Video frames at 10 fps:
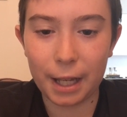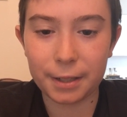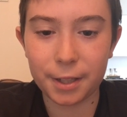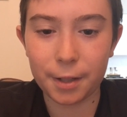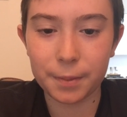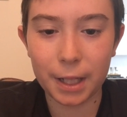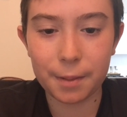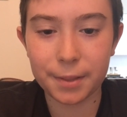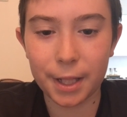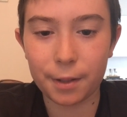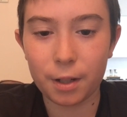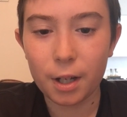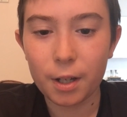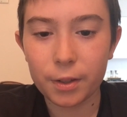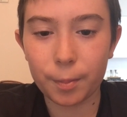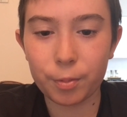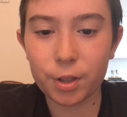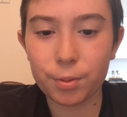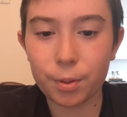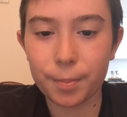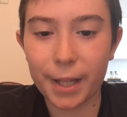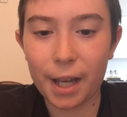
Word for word: At sometimes they the Bruins would be